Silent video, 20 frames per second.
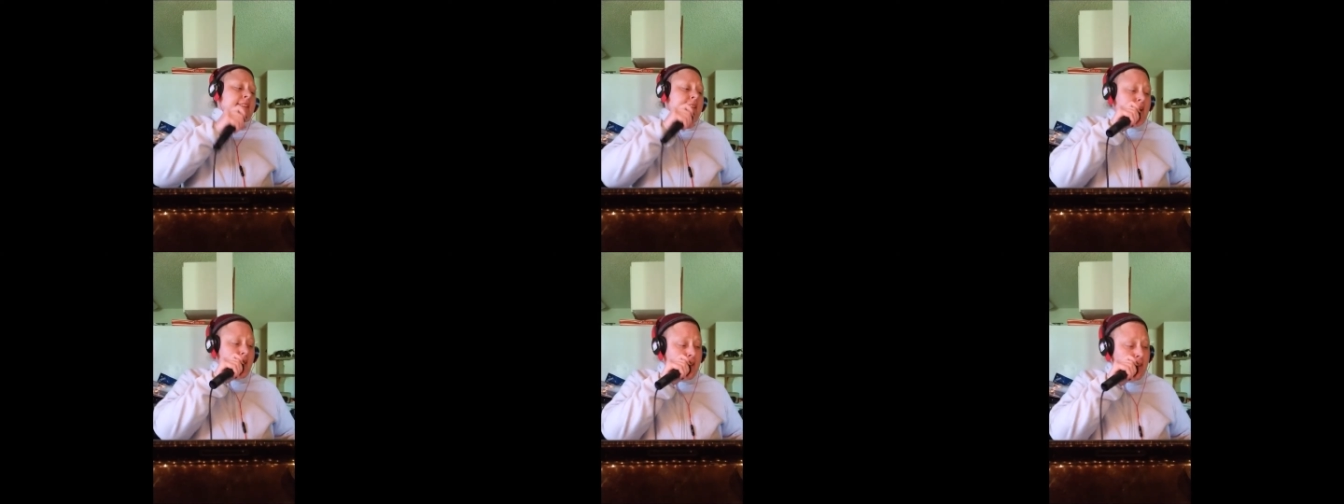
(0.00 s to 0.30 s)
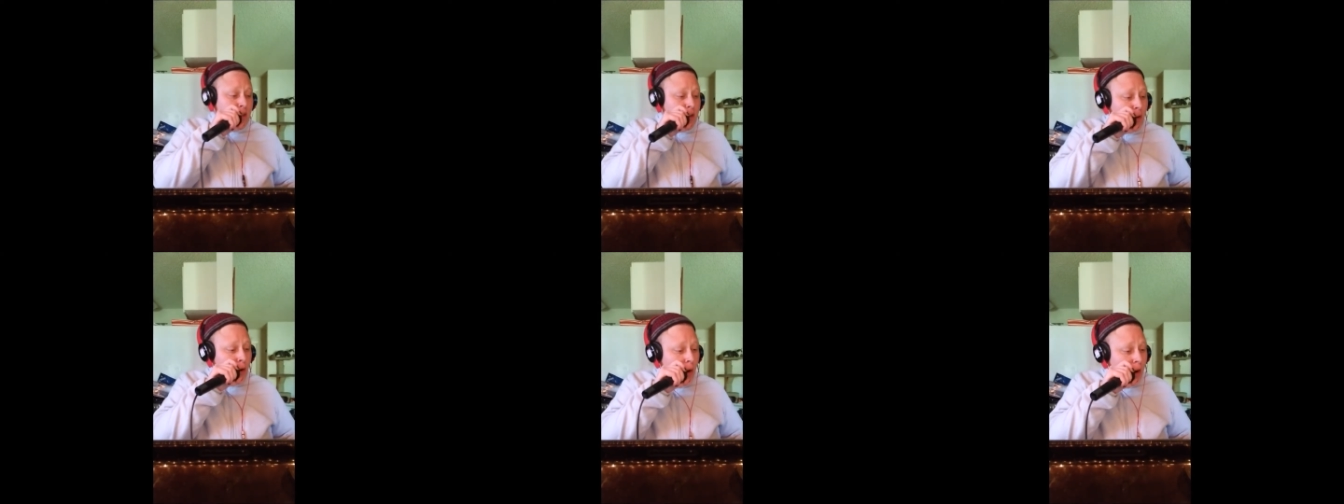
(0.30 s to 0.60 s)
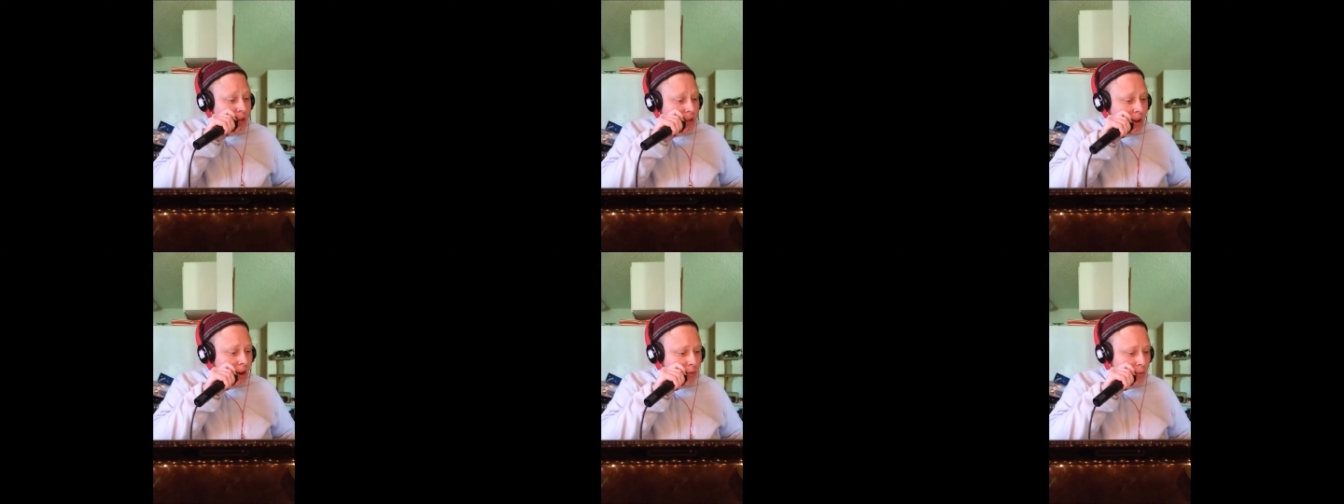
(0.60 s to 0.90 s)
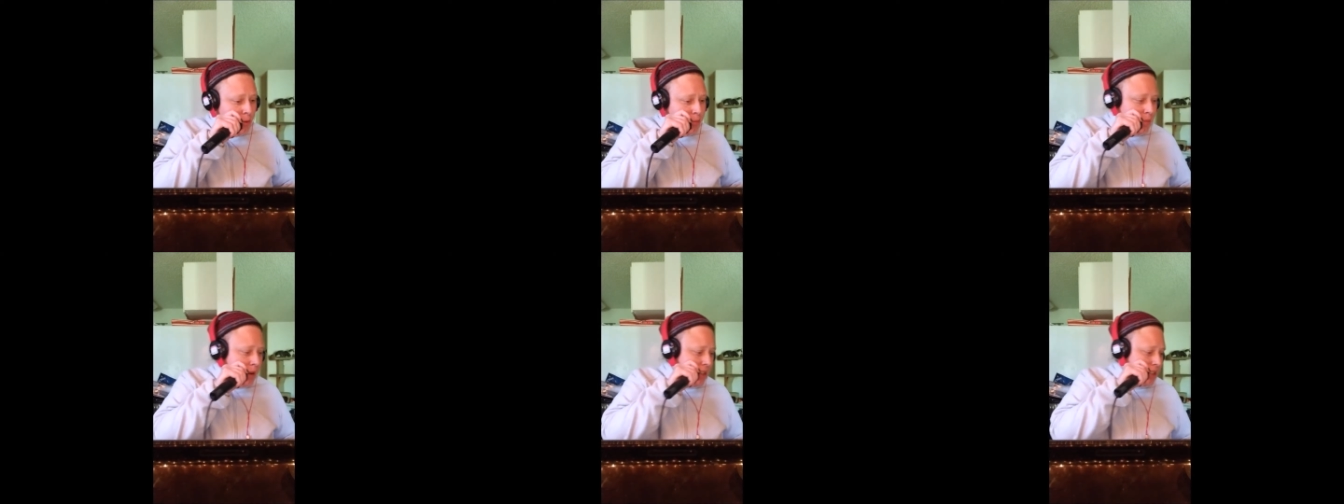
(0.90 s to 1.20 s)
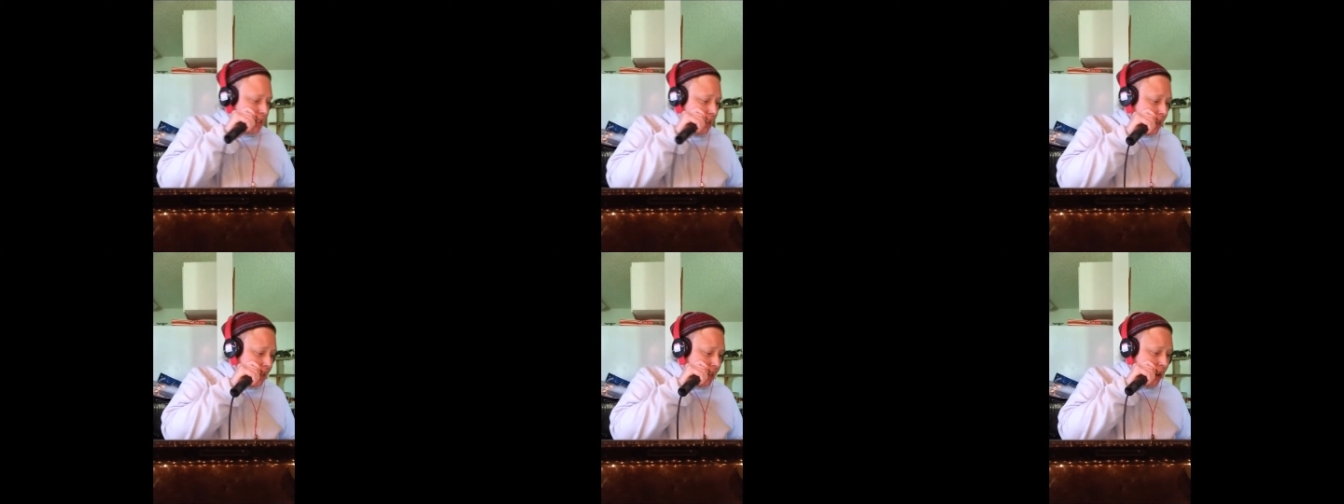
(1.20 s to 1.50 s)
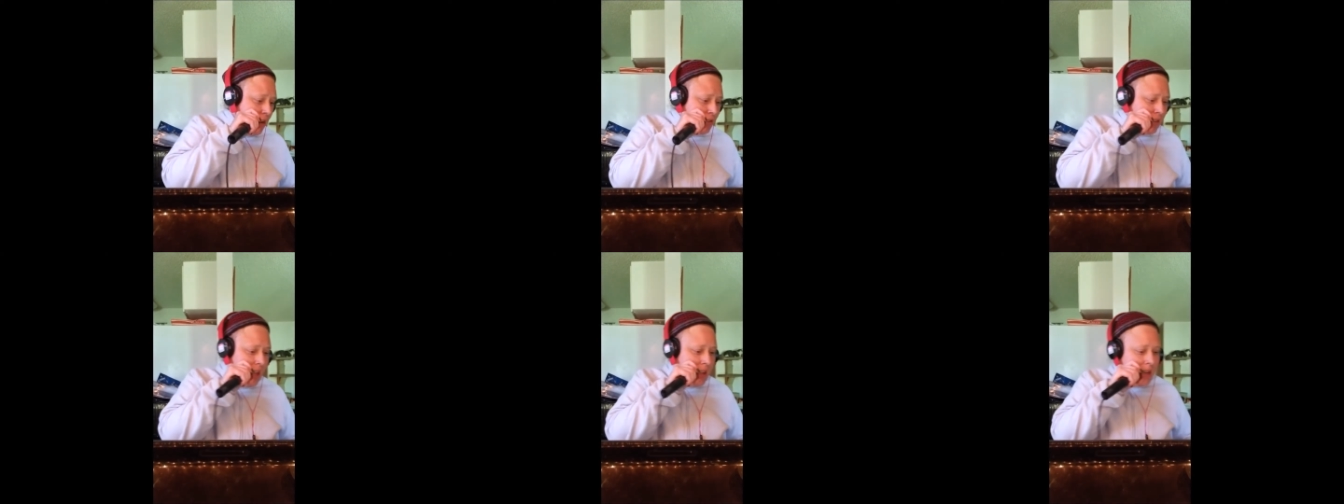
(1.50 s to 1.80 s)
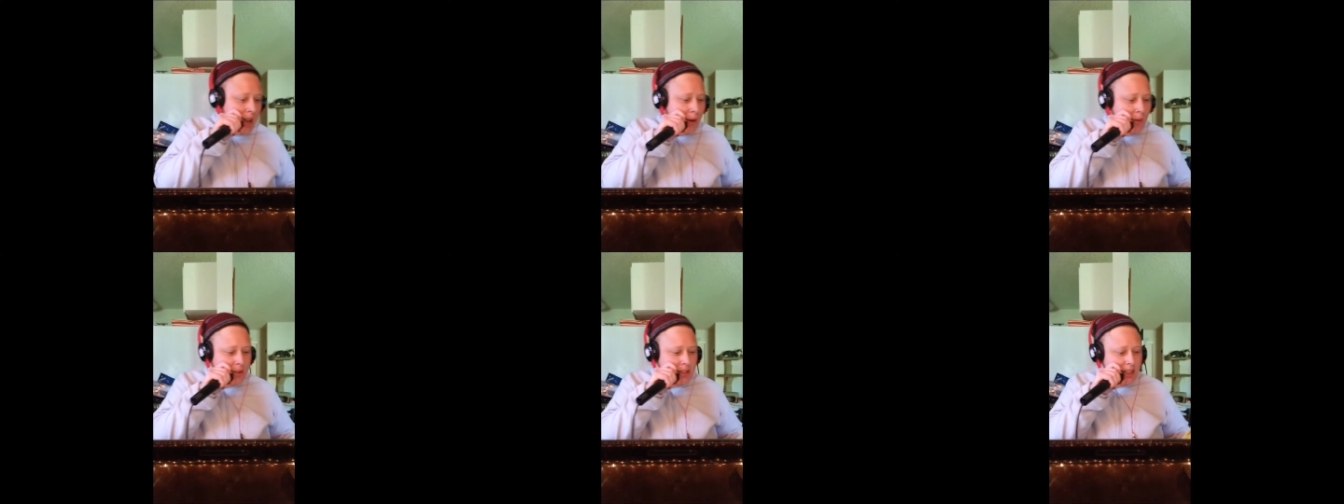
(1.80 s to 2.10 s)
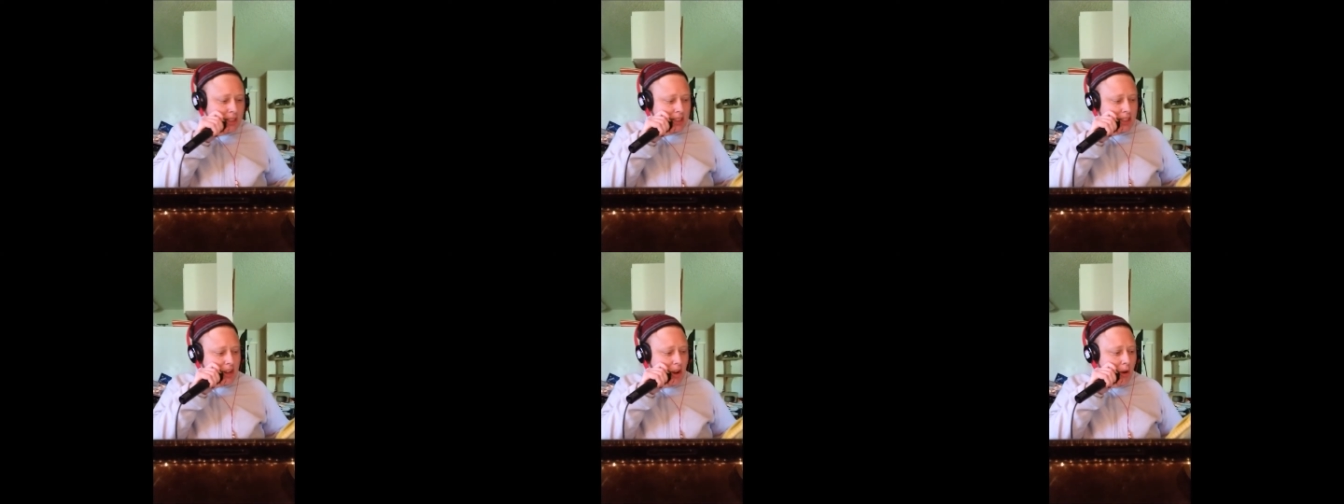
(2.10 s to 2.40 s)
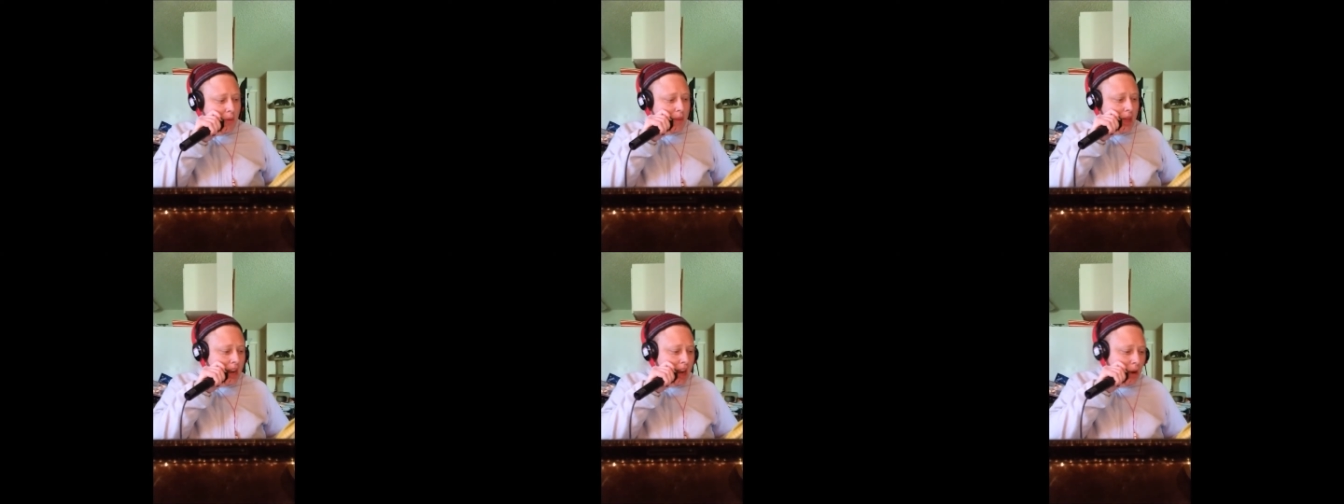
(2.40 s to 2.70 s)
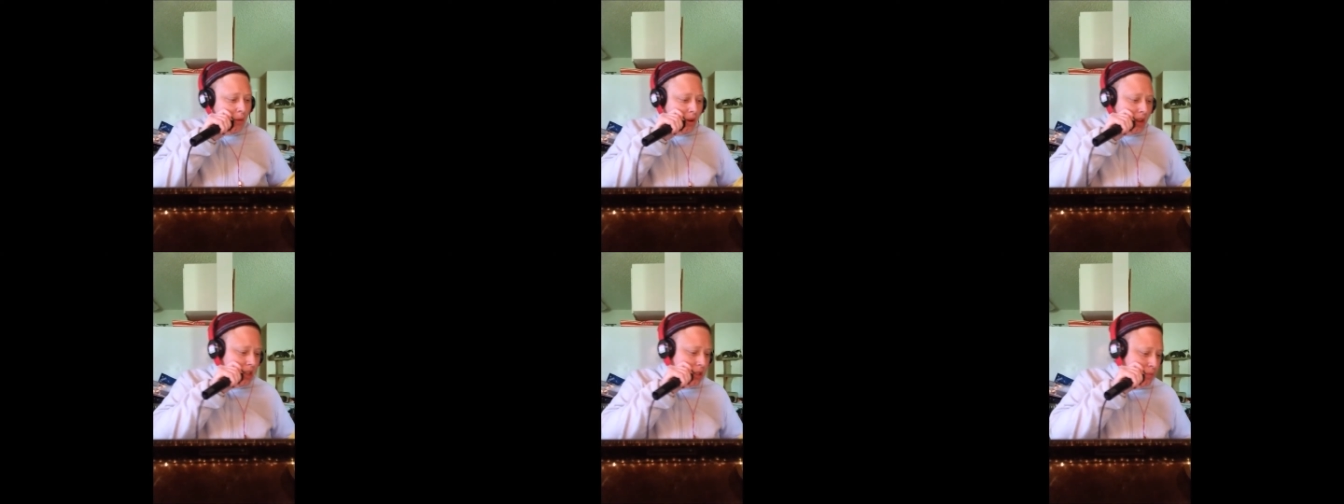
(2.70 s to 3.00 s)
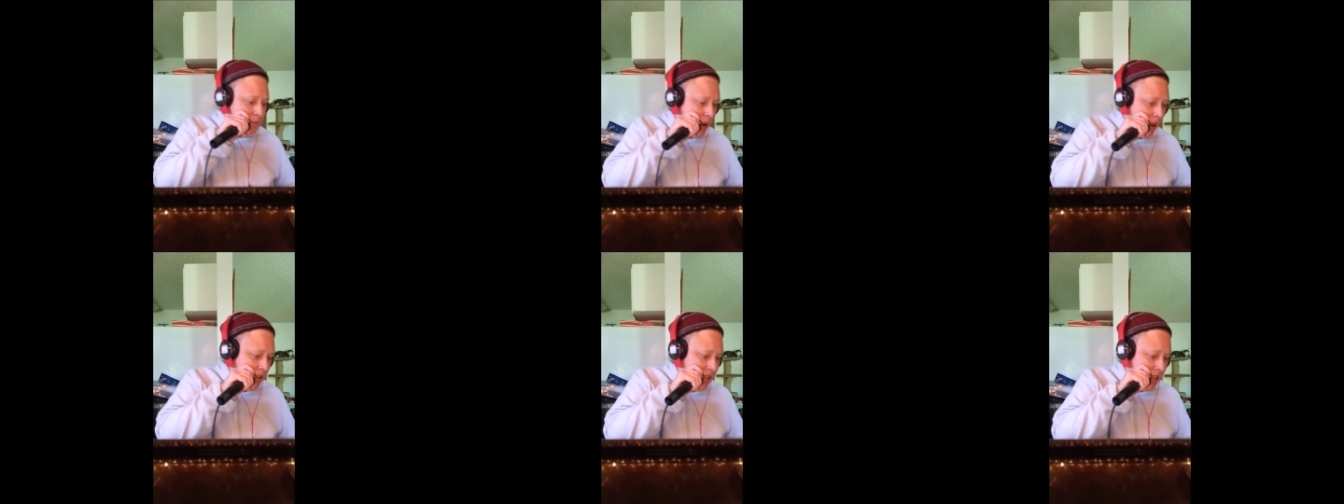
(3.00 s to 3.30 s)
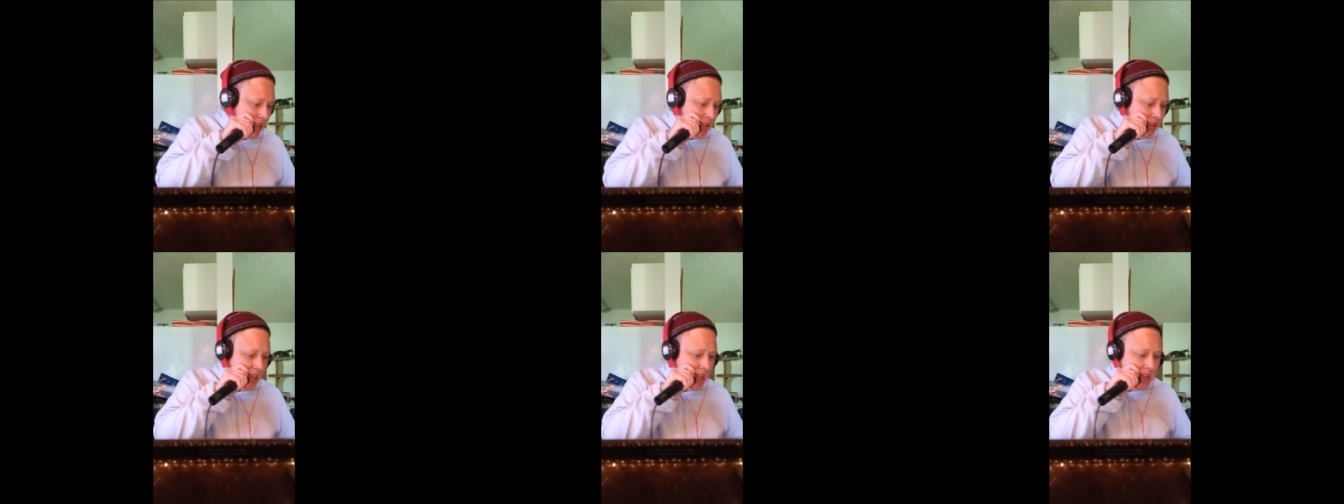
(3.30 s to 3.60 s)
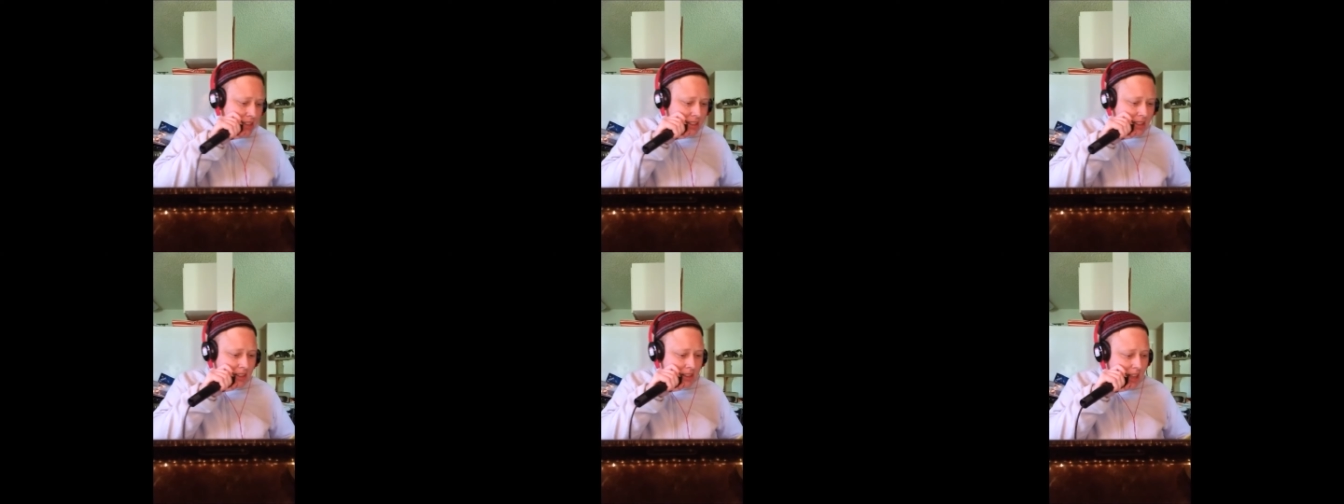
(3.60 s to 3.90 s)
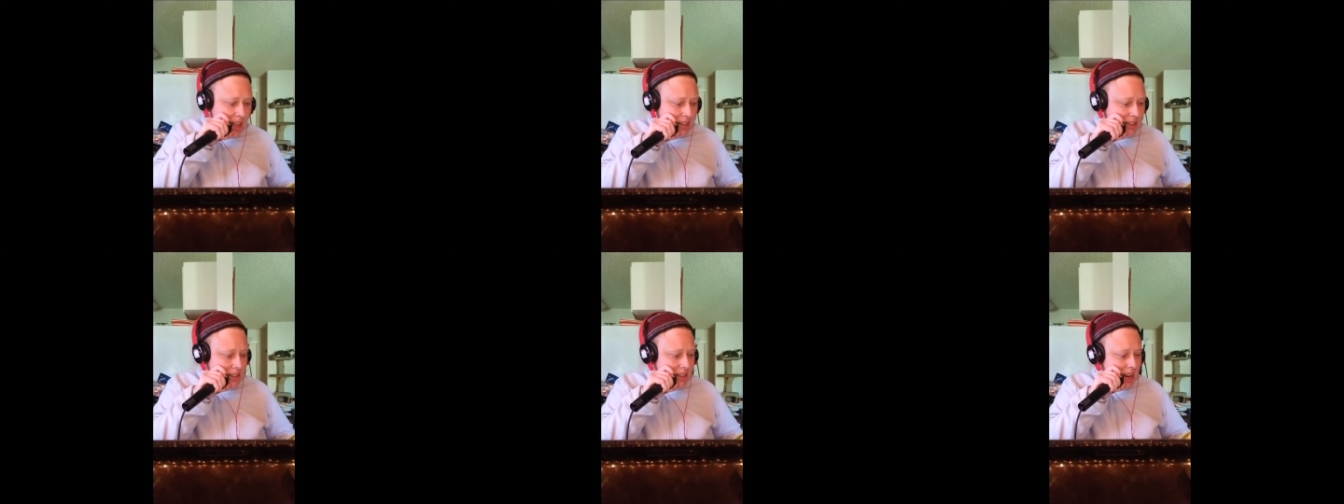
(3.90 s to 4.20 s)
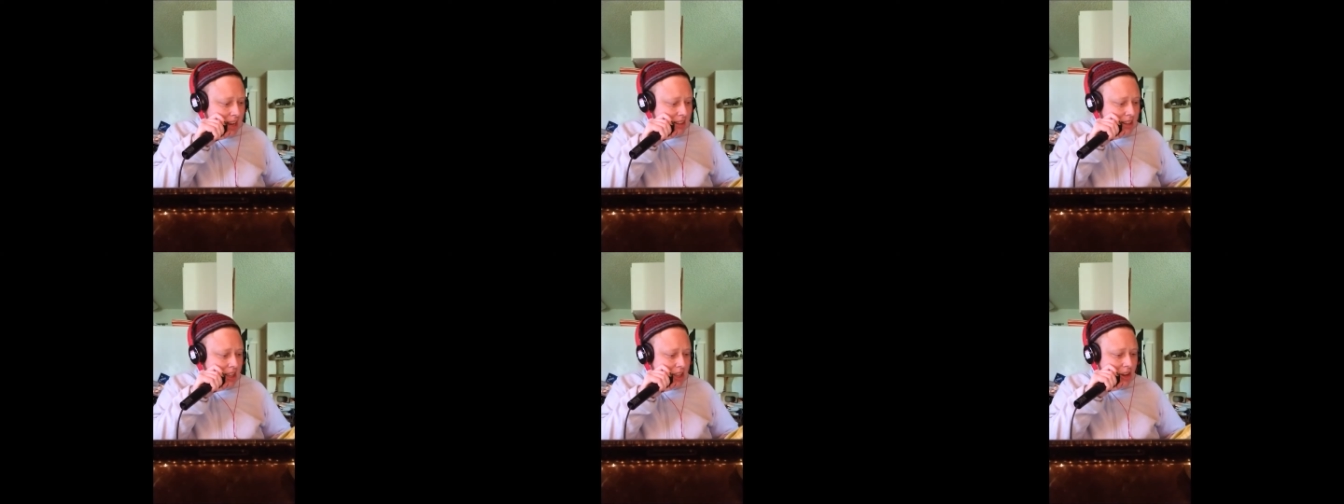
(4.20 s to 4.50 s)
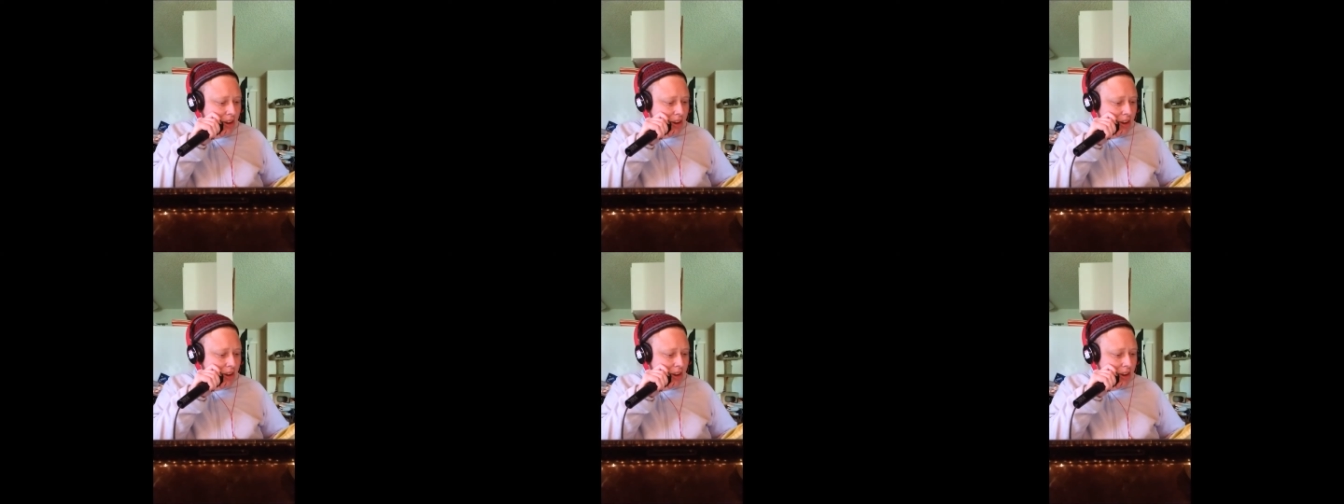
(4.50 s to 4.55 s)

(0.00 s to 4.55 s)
In the courtyard with my dick out like I was a snowman, I risked melting less and less daily.